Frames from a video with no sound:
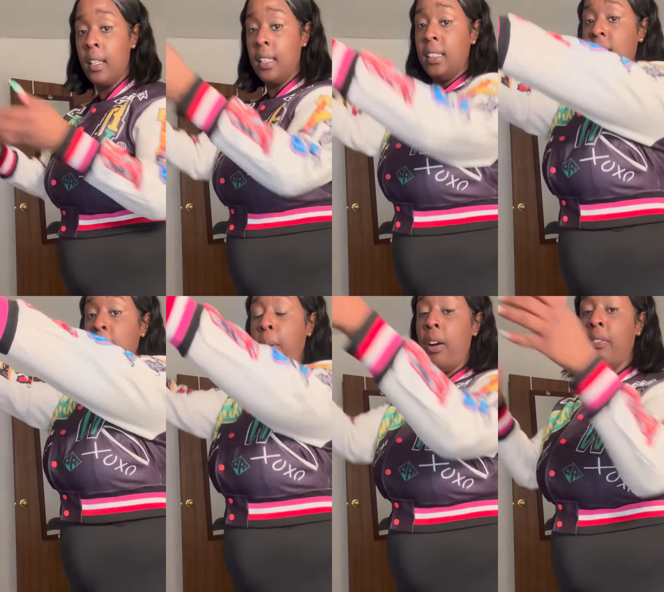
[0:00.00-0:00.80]
This is
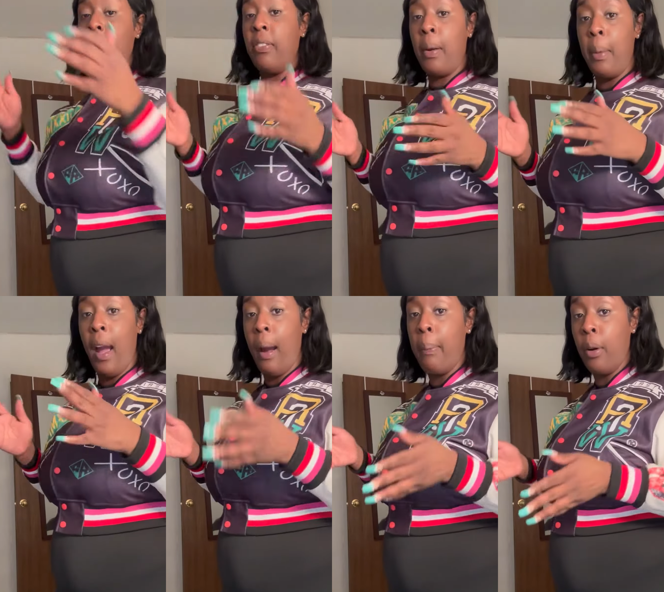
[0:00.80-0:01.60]
perfect for me.
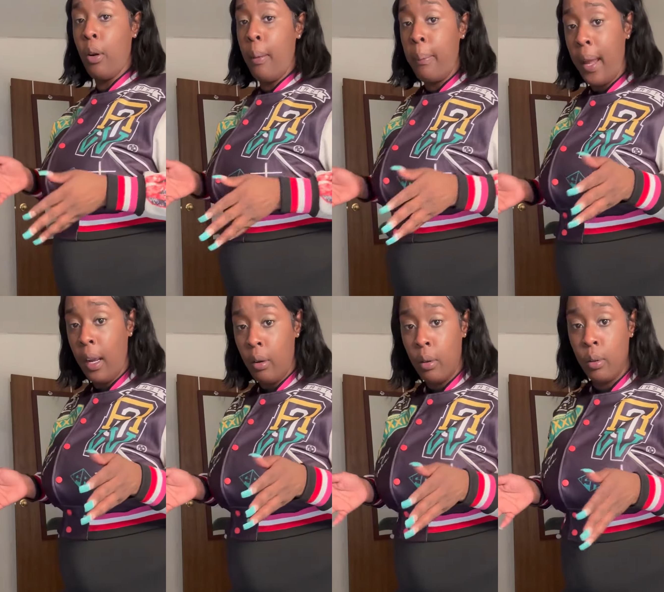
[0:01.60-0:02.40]
I could put on
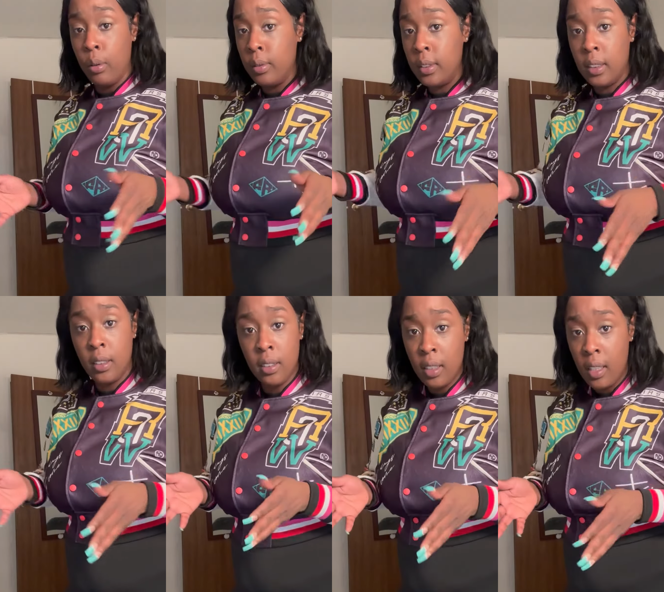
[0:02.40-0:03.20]
bangles.
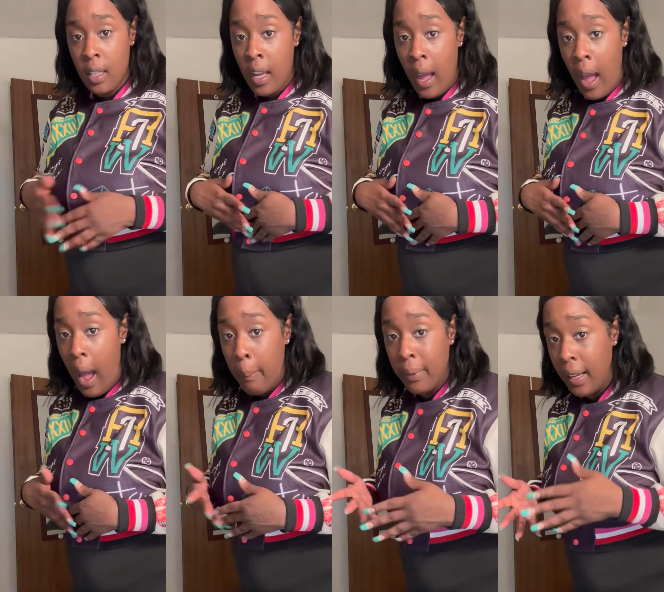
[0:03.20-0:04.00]

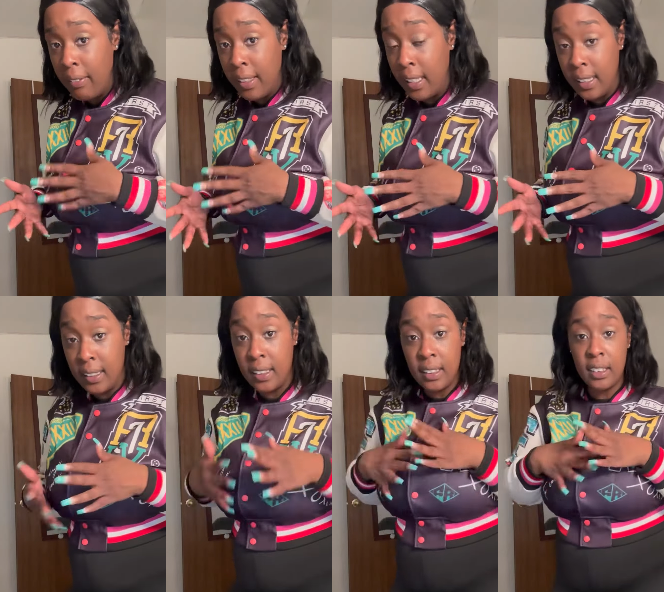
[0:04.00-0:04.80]
I'm loving this.
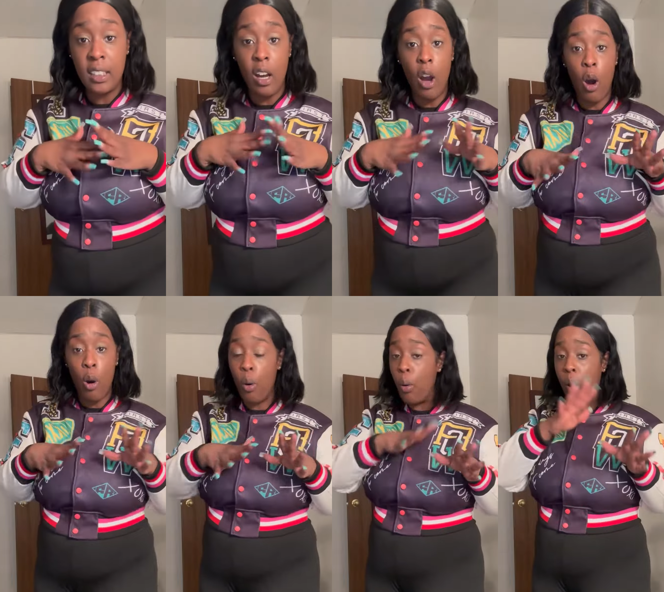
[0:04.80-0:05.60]
This is a
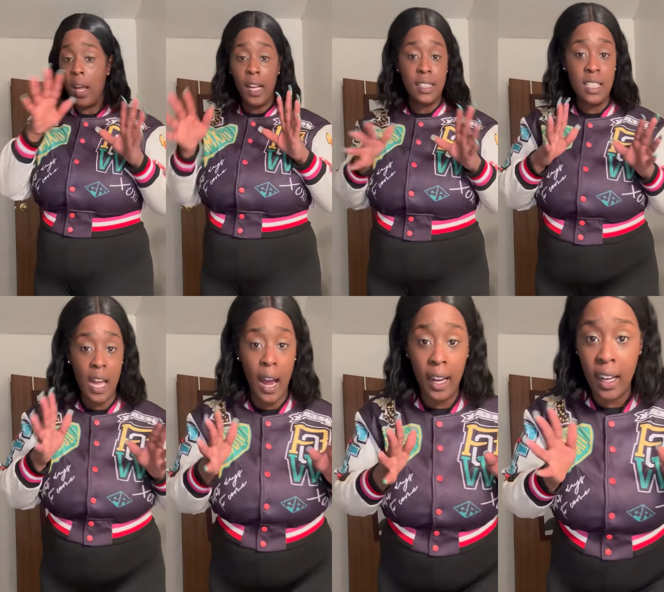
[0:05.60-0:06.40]
whole
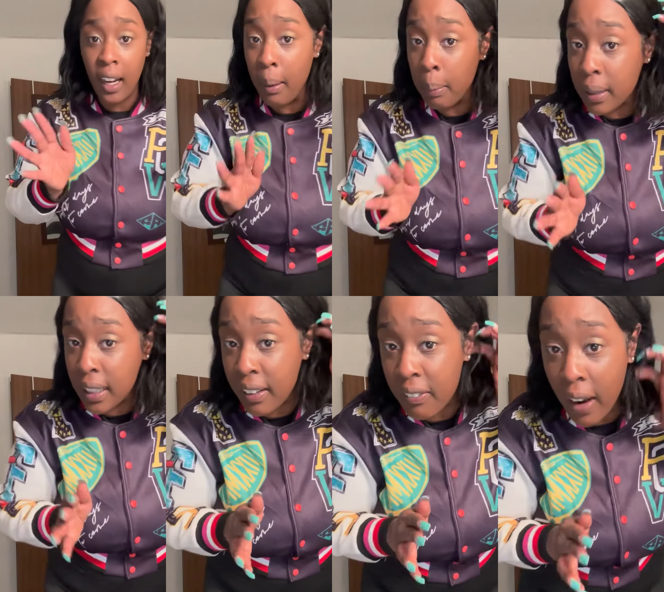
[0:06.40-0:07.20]
entire
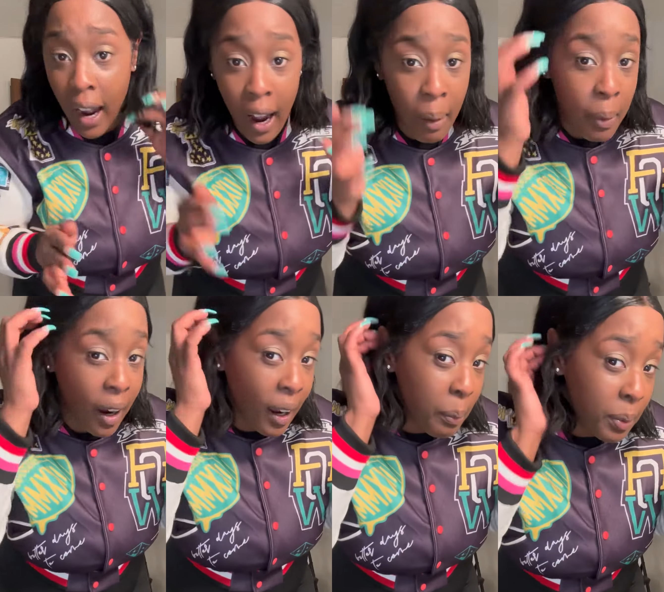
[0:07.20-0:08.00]
complete bob, a
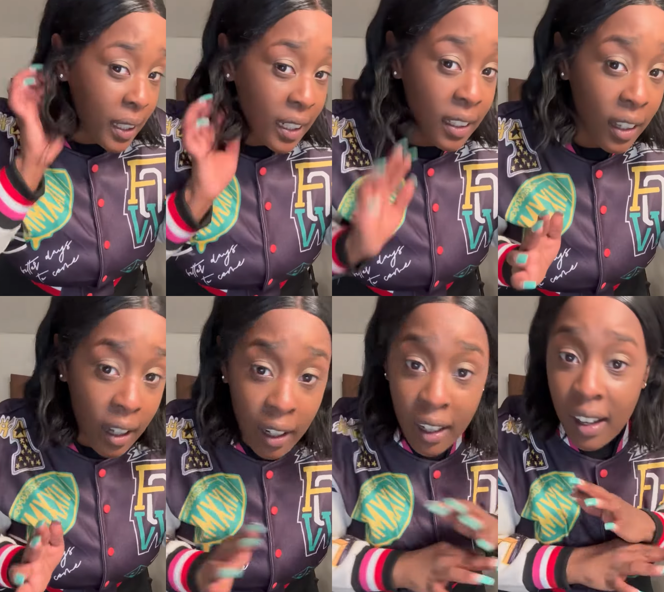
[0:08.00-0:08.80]
complete
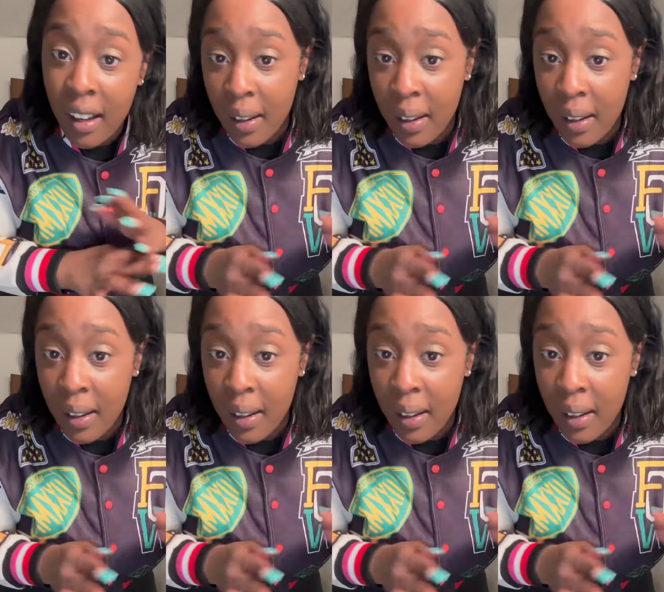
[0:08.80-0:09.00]
look.